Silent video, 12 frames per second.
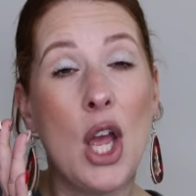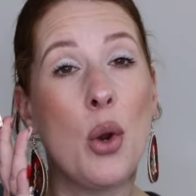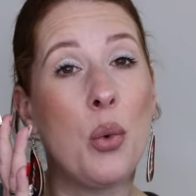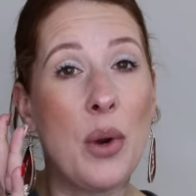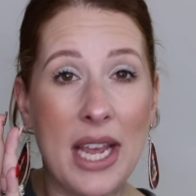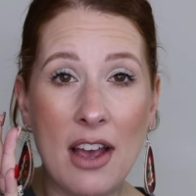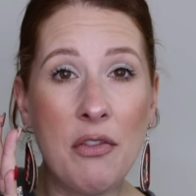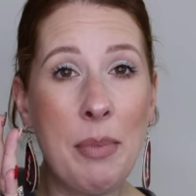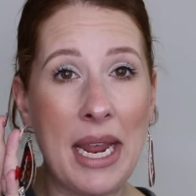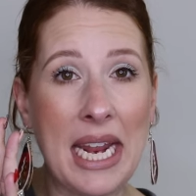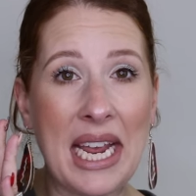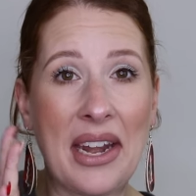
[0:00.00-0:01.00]
We have
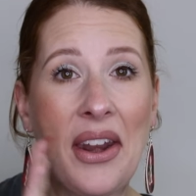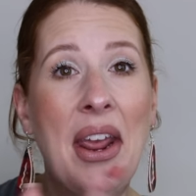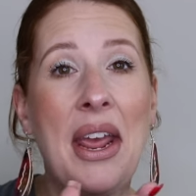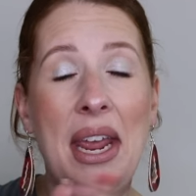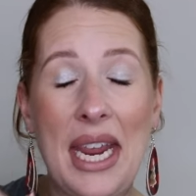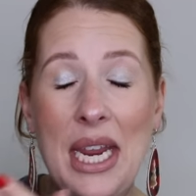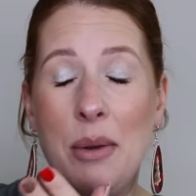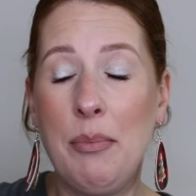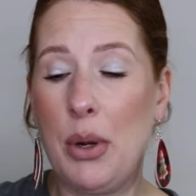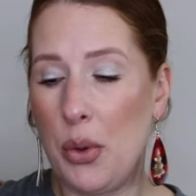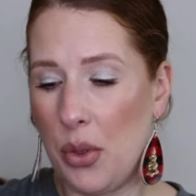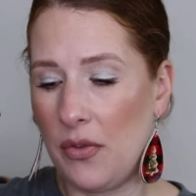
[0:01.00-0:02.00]
pan in
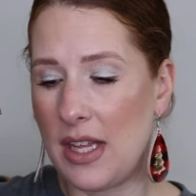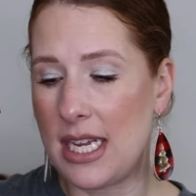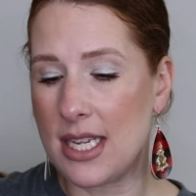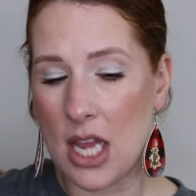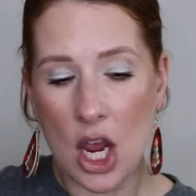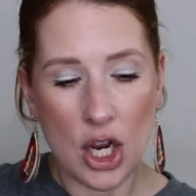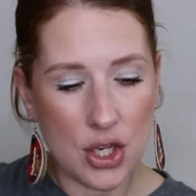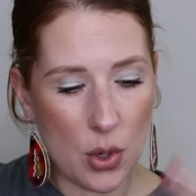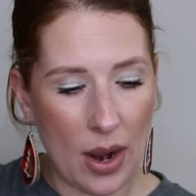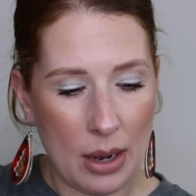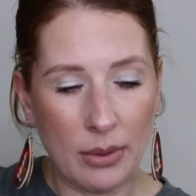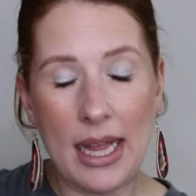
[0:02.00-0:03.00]
both of these. So
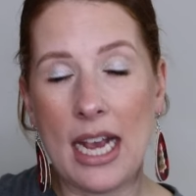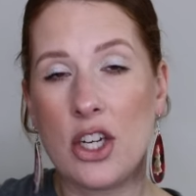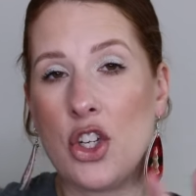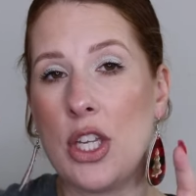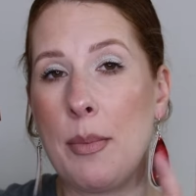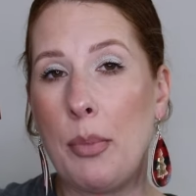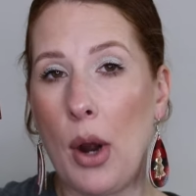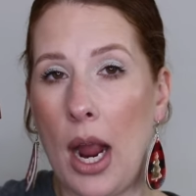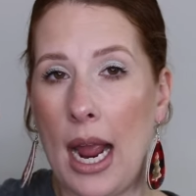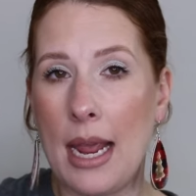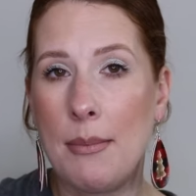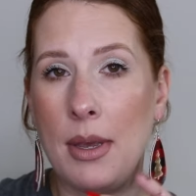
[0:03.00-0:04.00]
I will actually
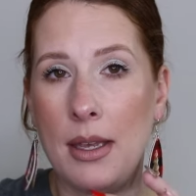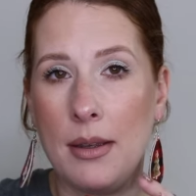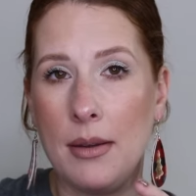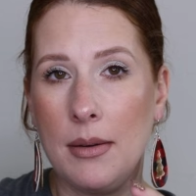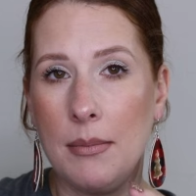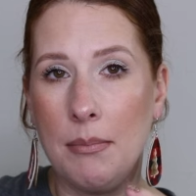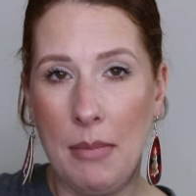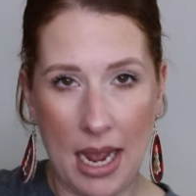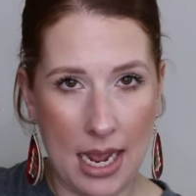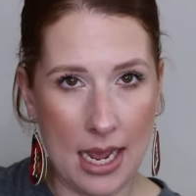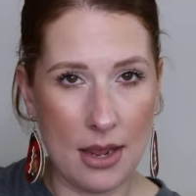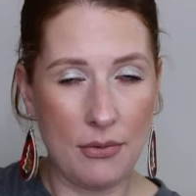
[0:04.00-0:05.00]
prime
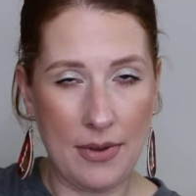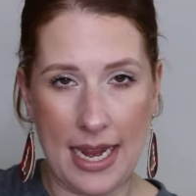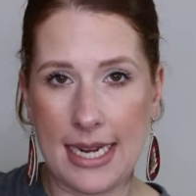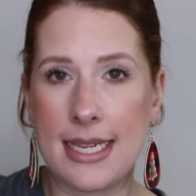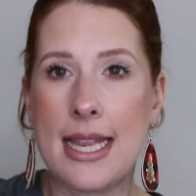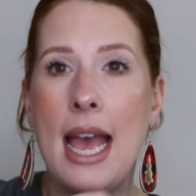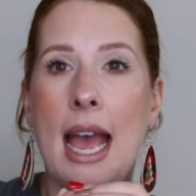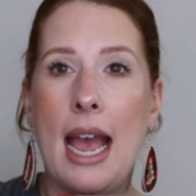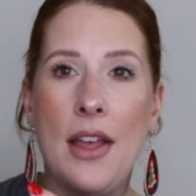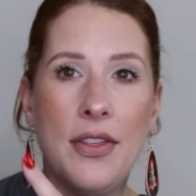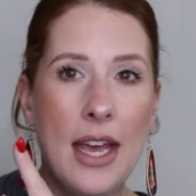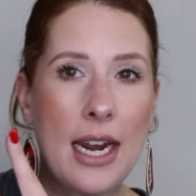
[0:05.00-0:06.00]
my face
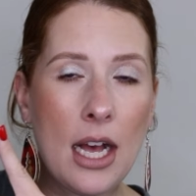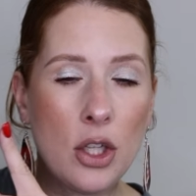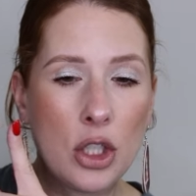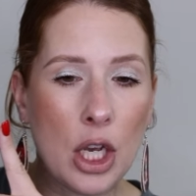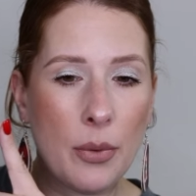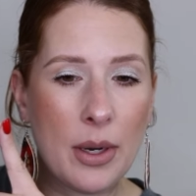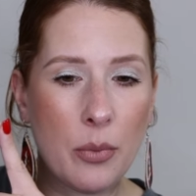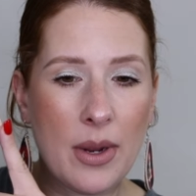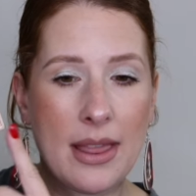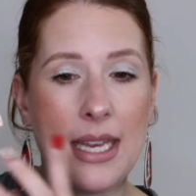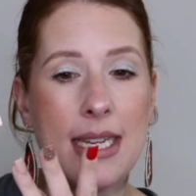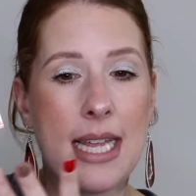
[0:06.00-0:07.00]
and then I'll go in
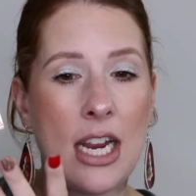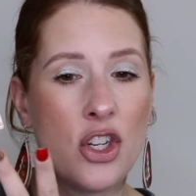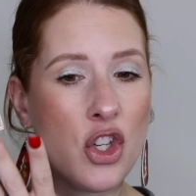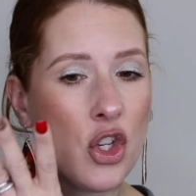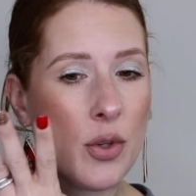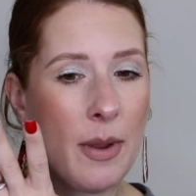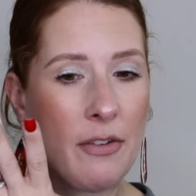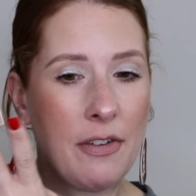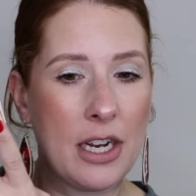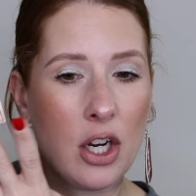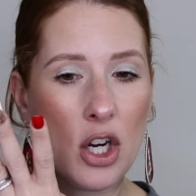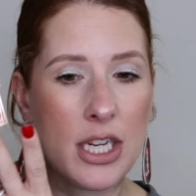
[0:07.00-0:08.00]
with this. I just use my
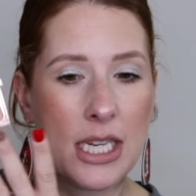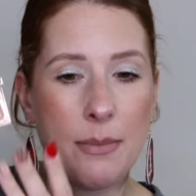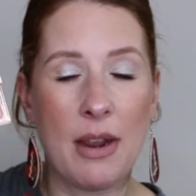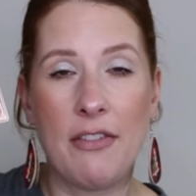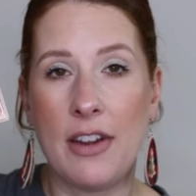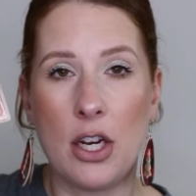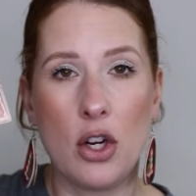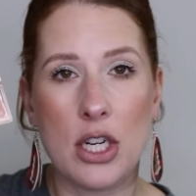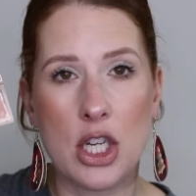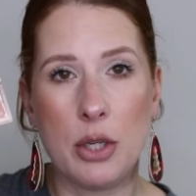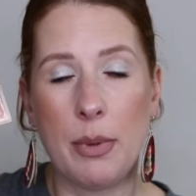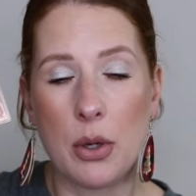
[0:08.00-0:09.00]
finger and dip my finger
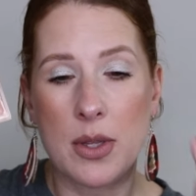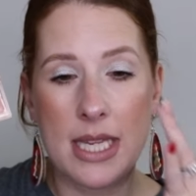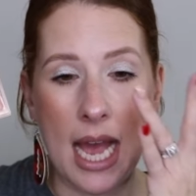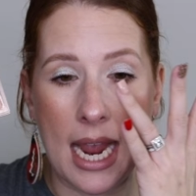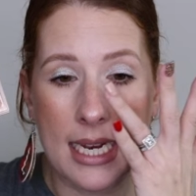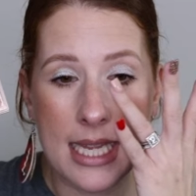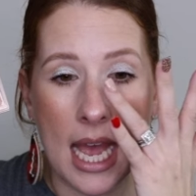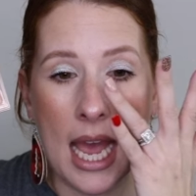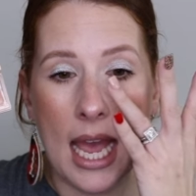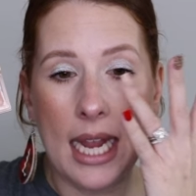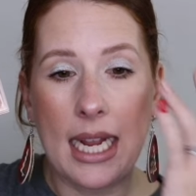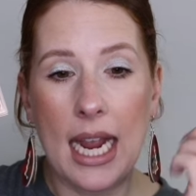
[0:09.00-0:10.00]
into both sides
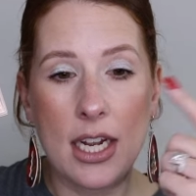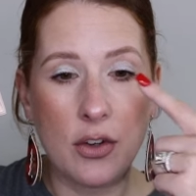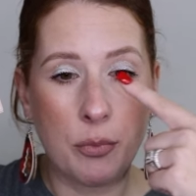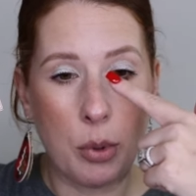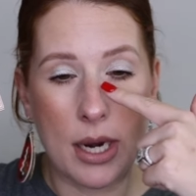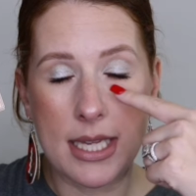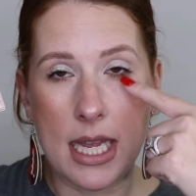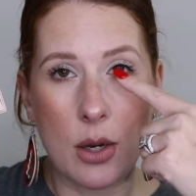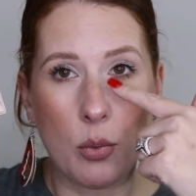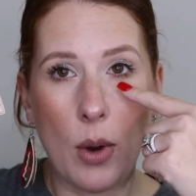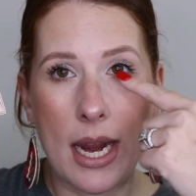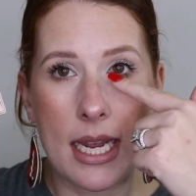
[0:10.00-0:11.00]
and kind of press
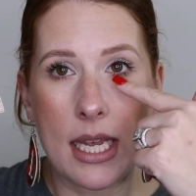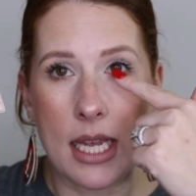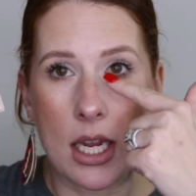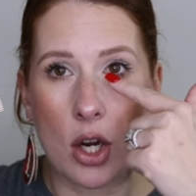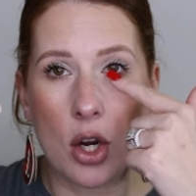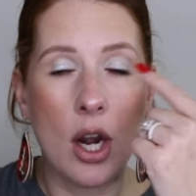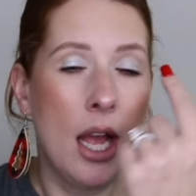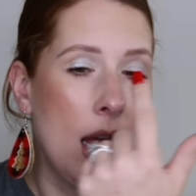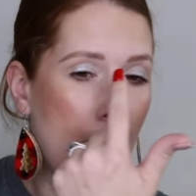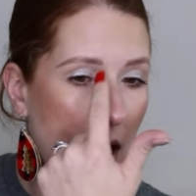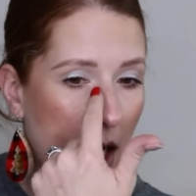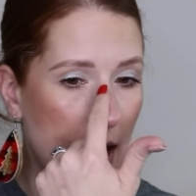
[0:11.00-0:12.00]
it right here
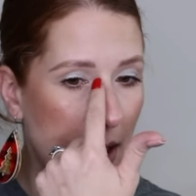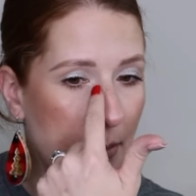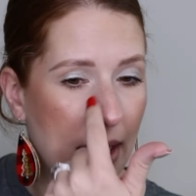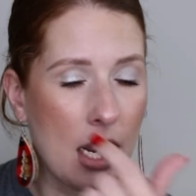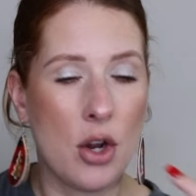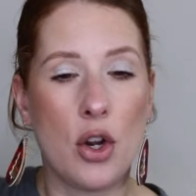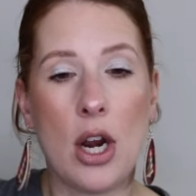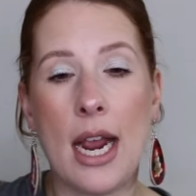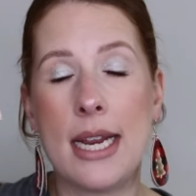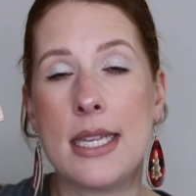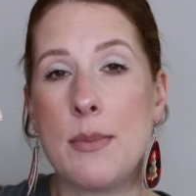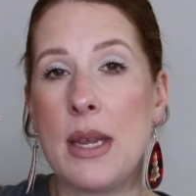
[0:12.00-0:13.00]
on my under
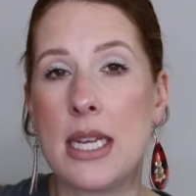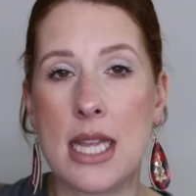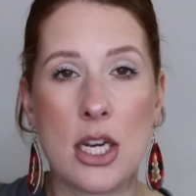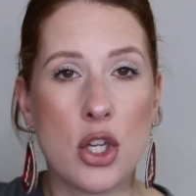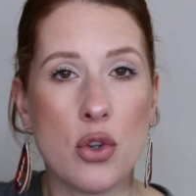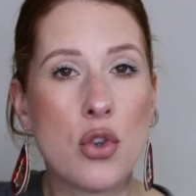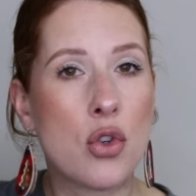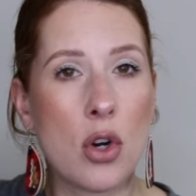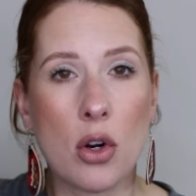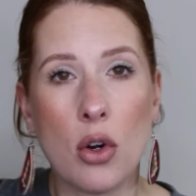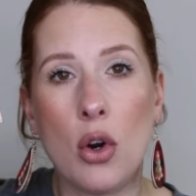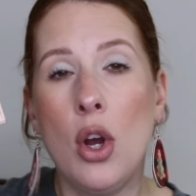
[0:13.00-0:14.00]
eyes because I do
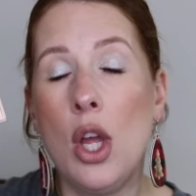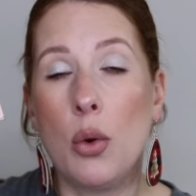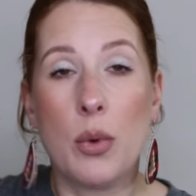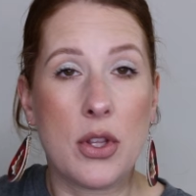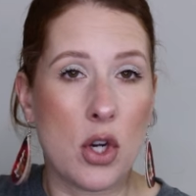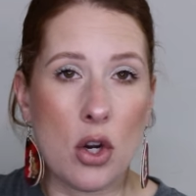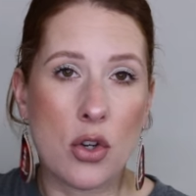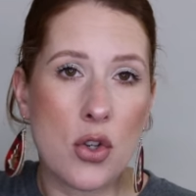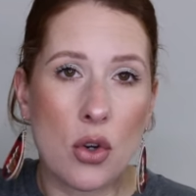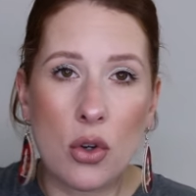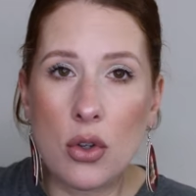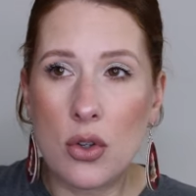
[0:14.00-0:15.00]
struggle with dark
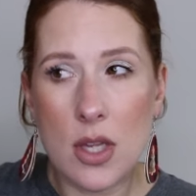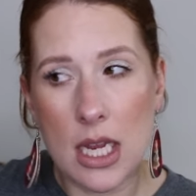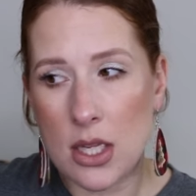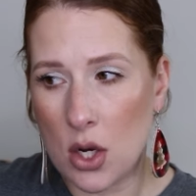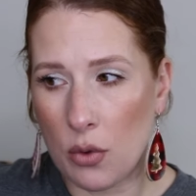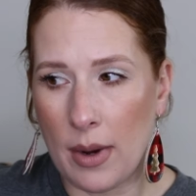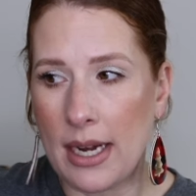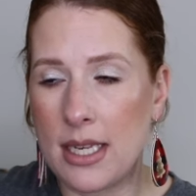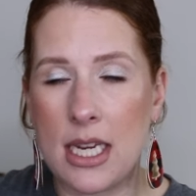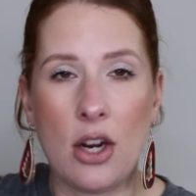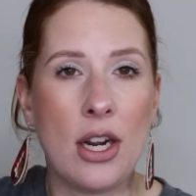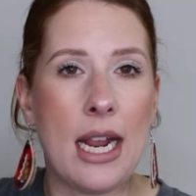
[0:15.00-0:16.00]
circles. It's
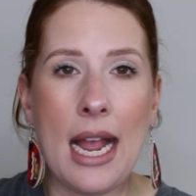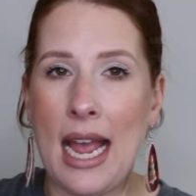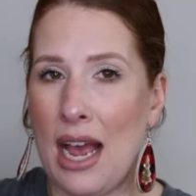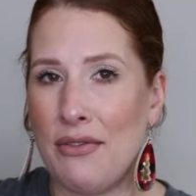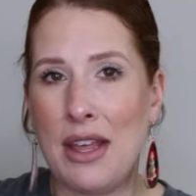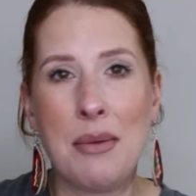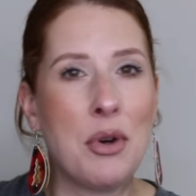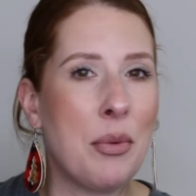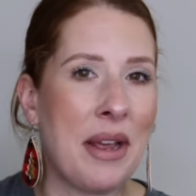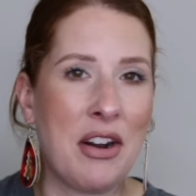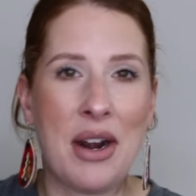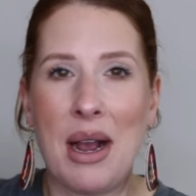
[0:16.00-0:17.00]
hereditary. I have them no
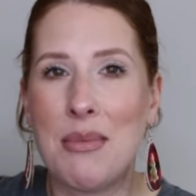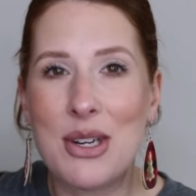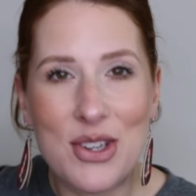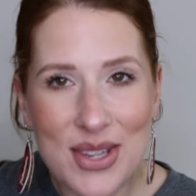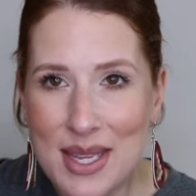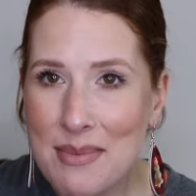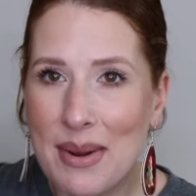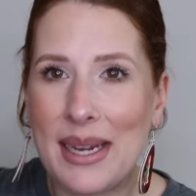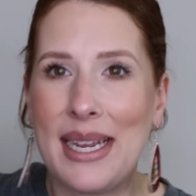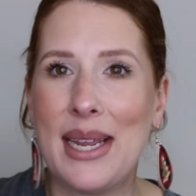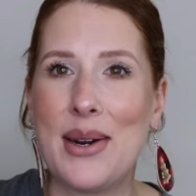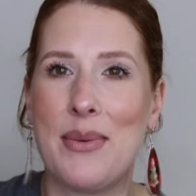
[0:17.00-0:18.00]
matter how much sleep I
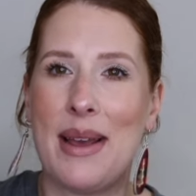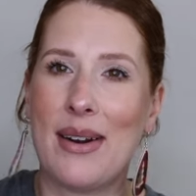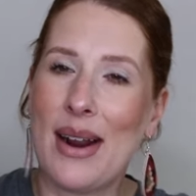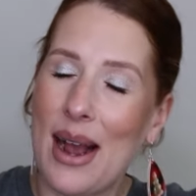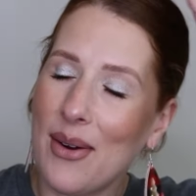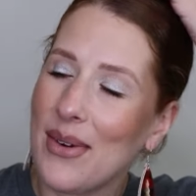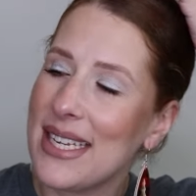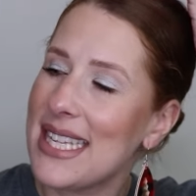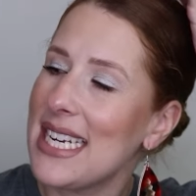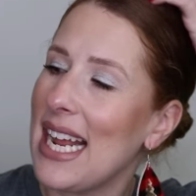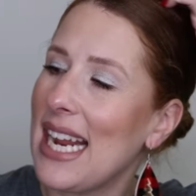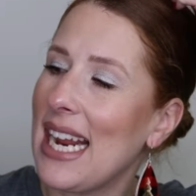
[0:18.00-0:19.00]
get, no matter how
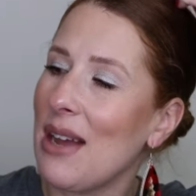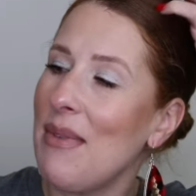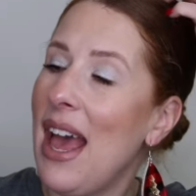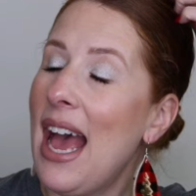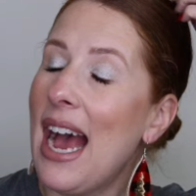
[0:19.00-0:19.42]
rested I am.